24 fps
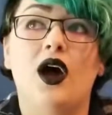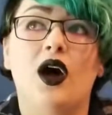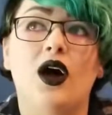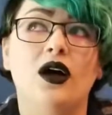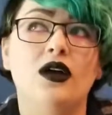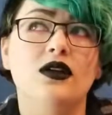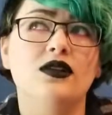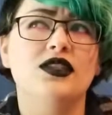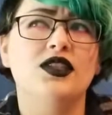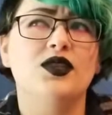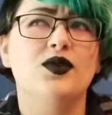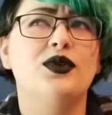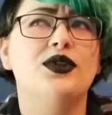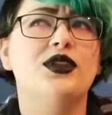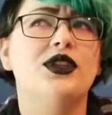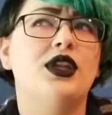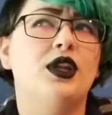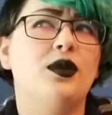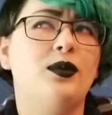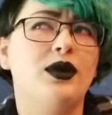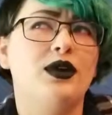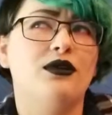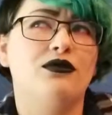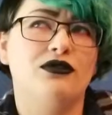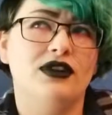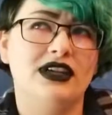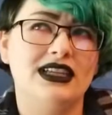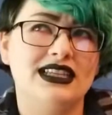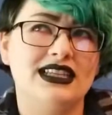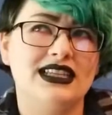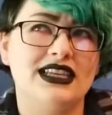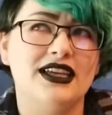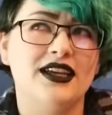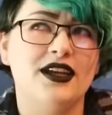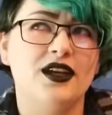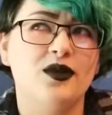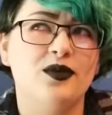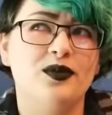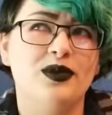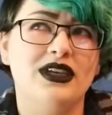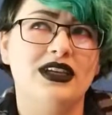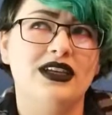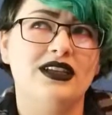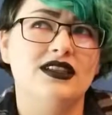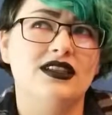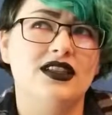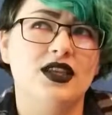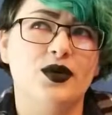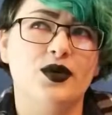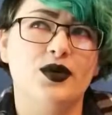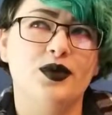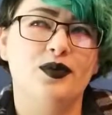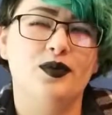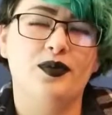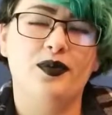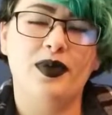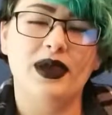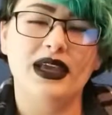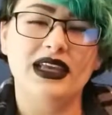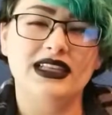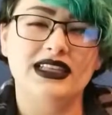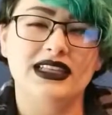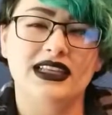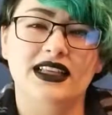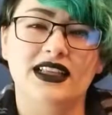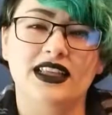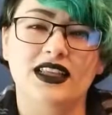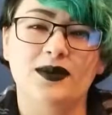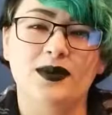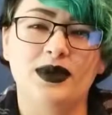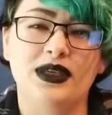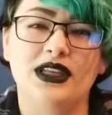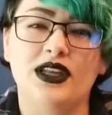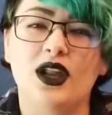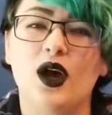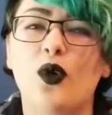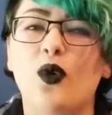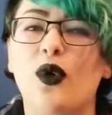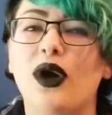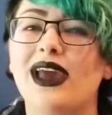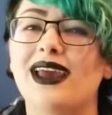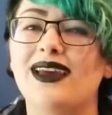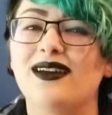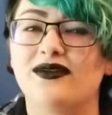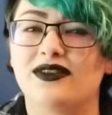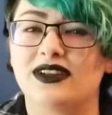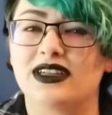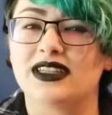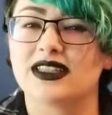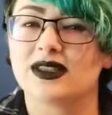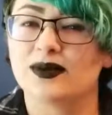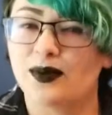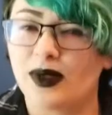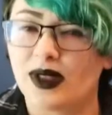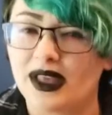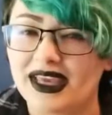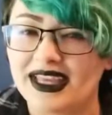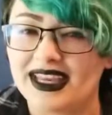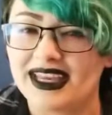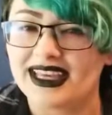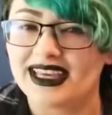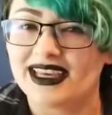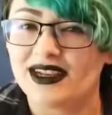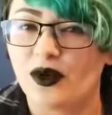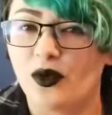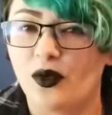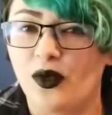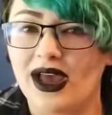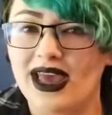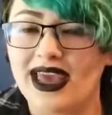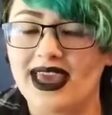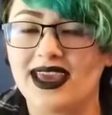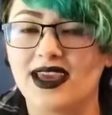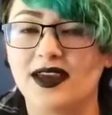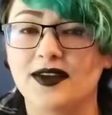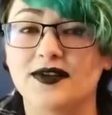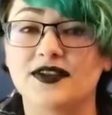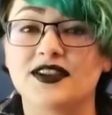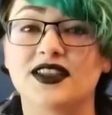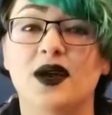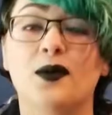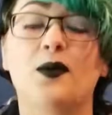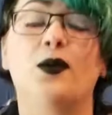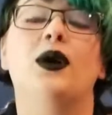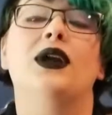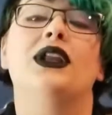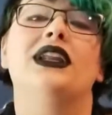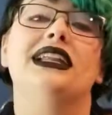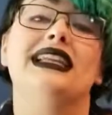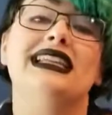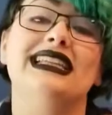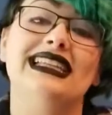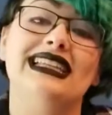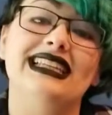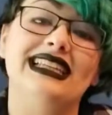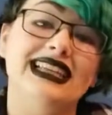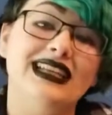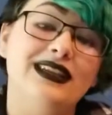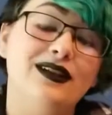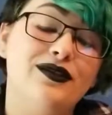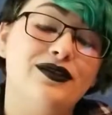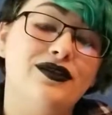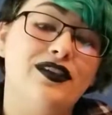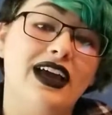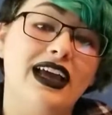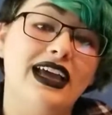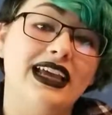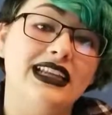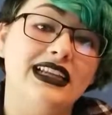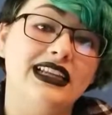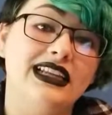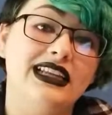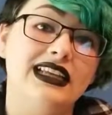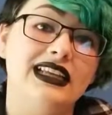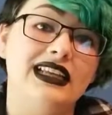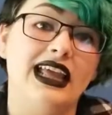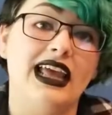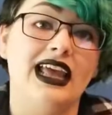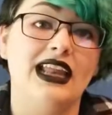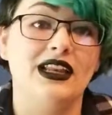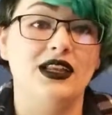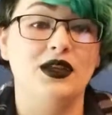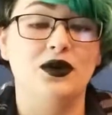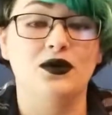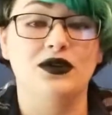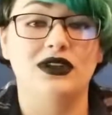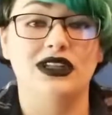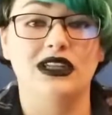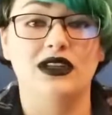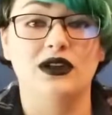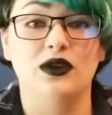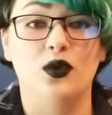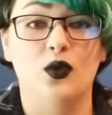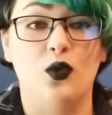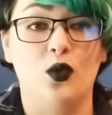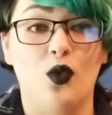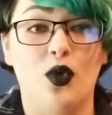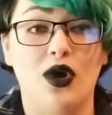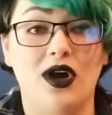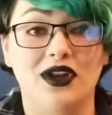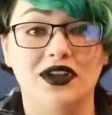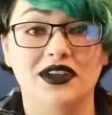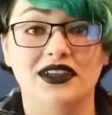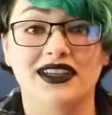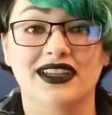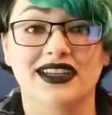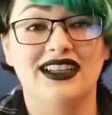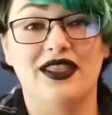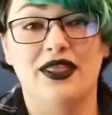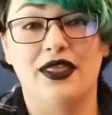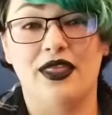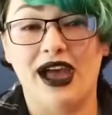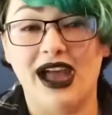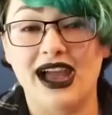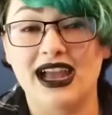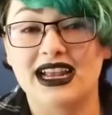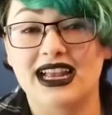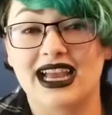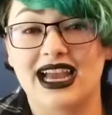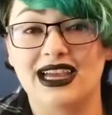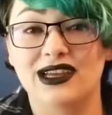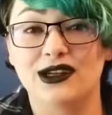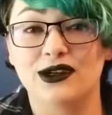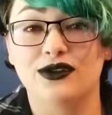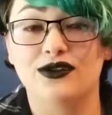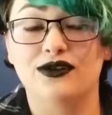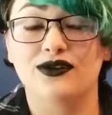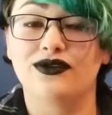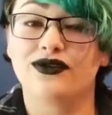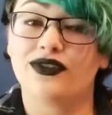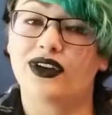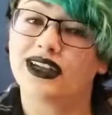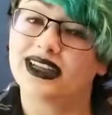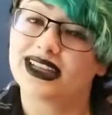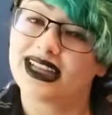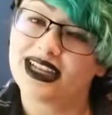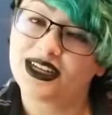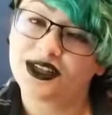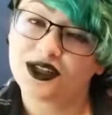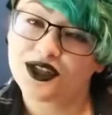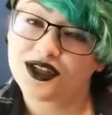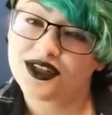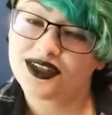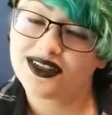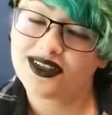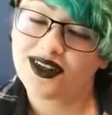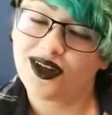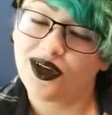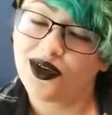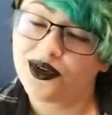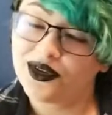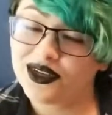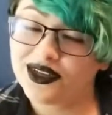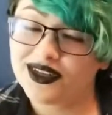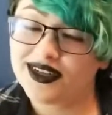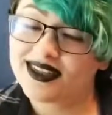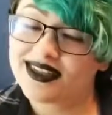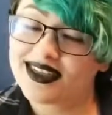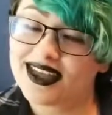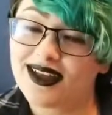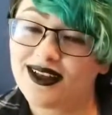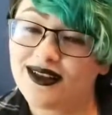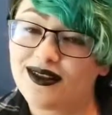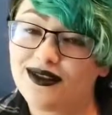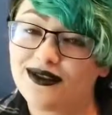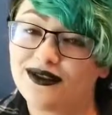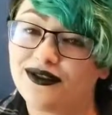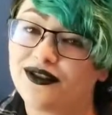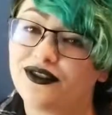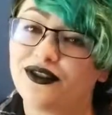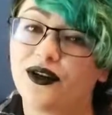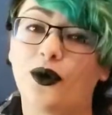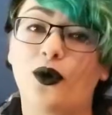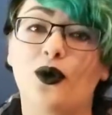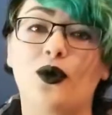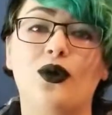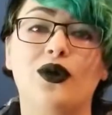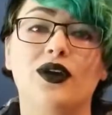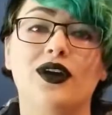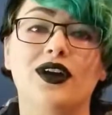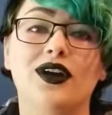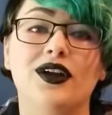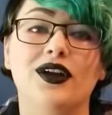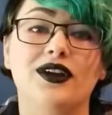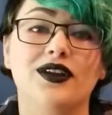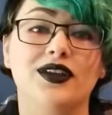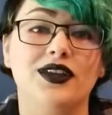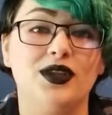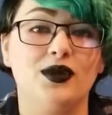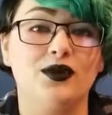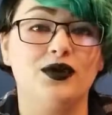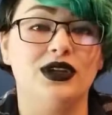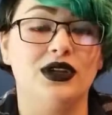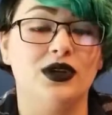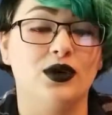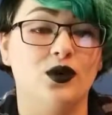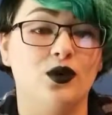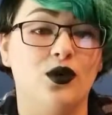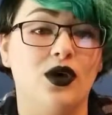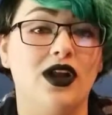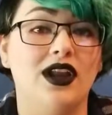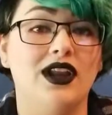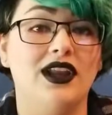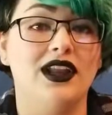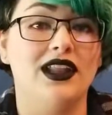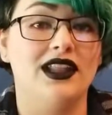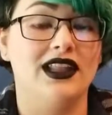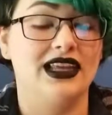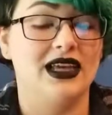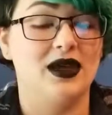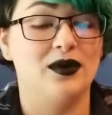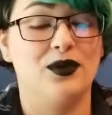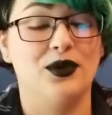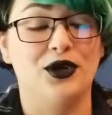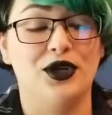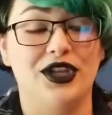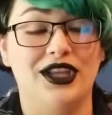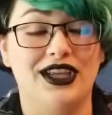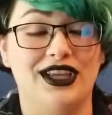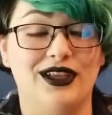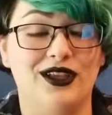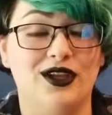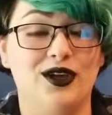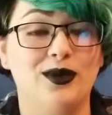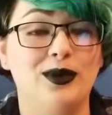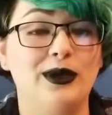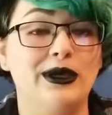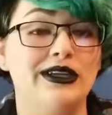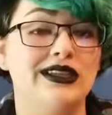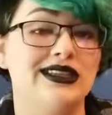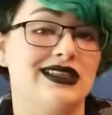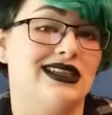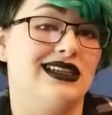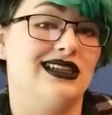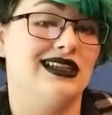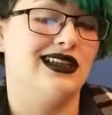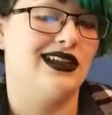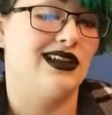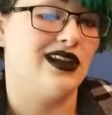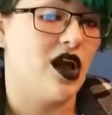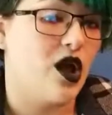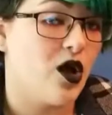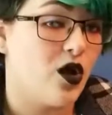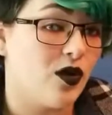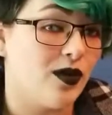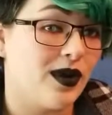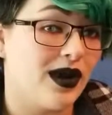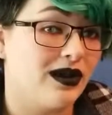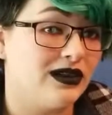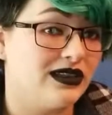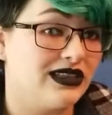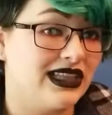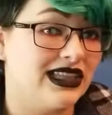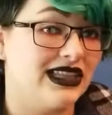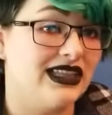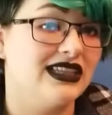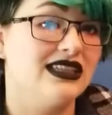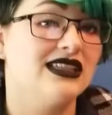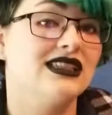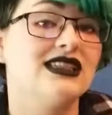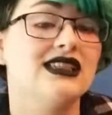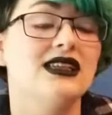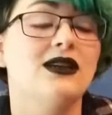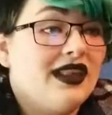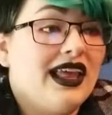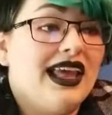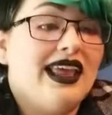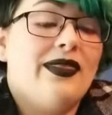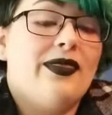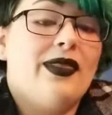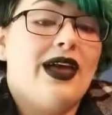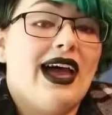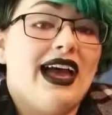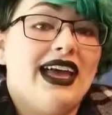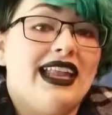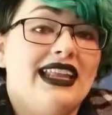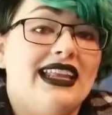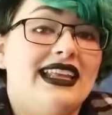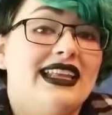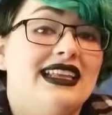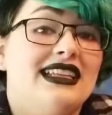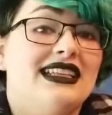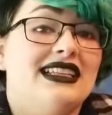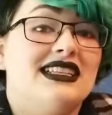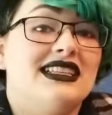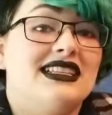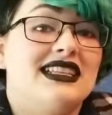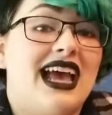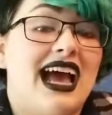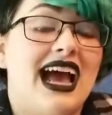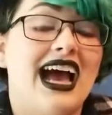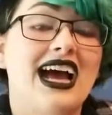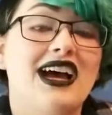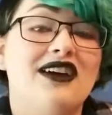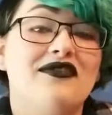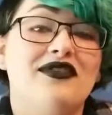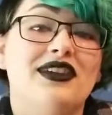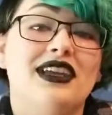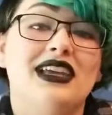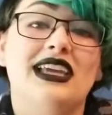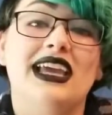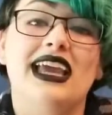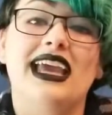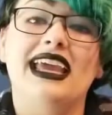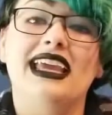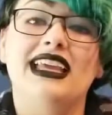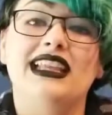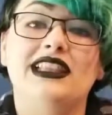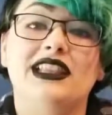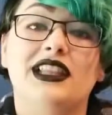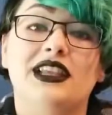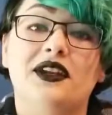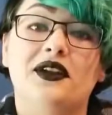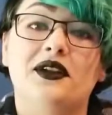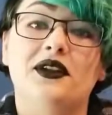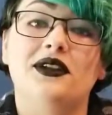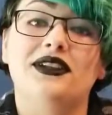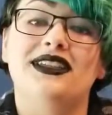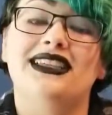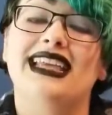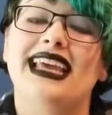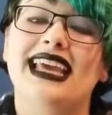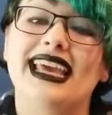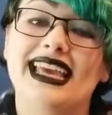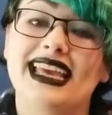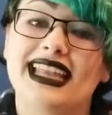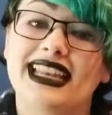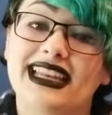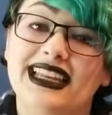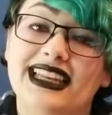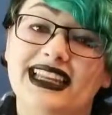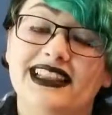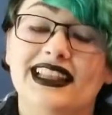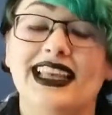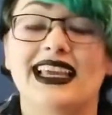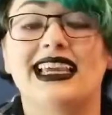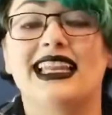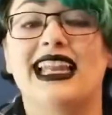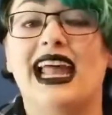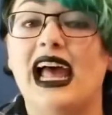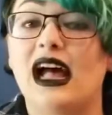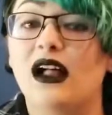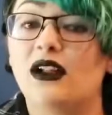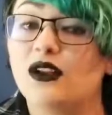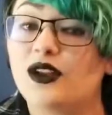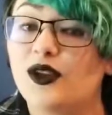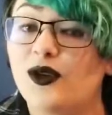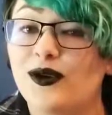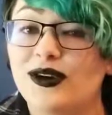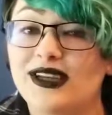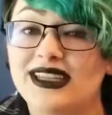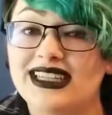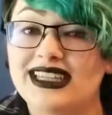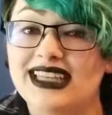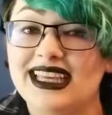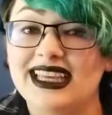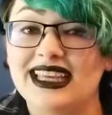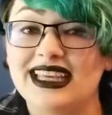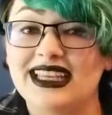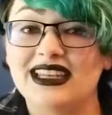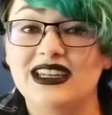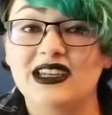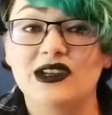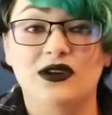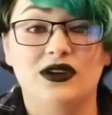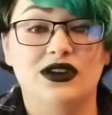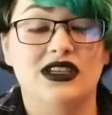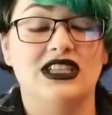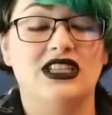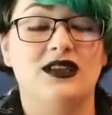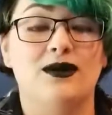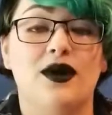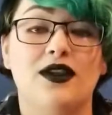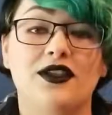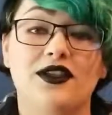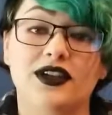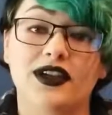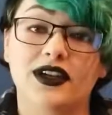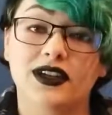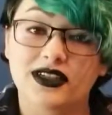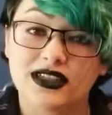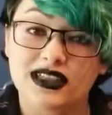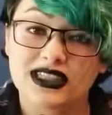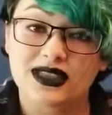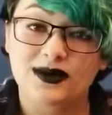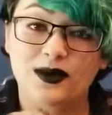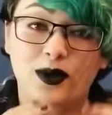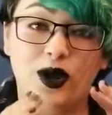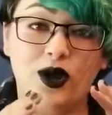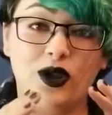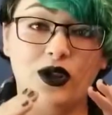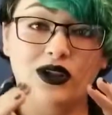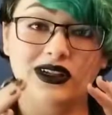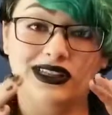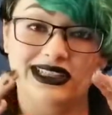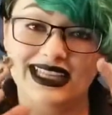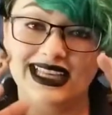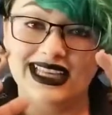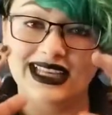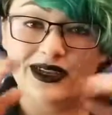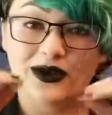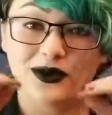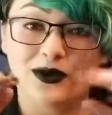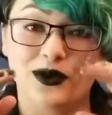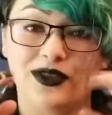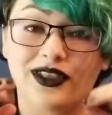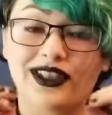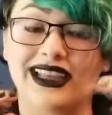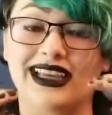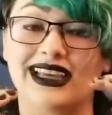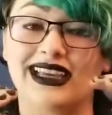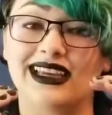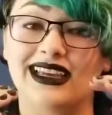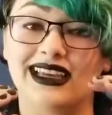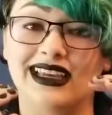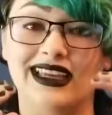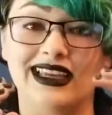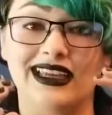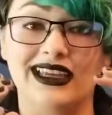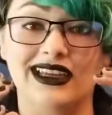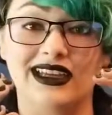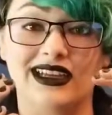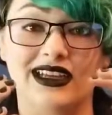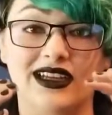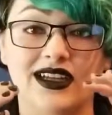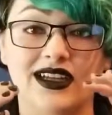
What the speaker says: Also a little bit riskier because there would basically be no way of explaining it away if someone did find it and you didn't want that kind of attention on yourself, or you didn't want like a particular person to know about this. And that is having a little tin, like an Altoid tin or some other small tin with like a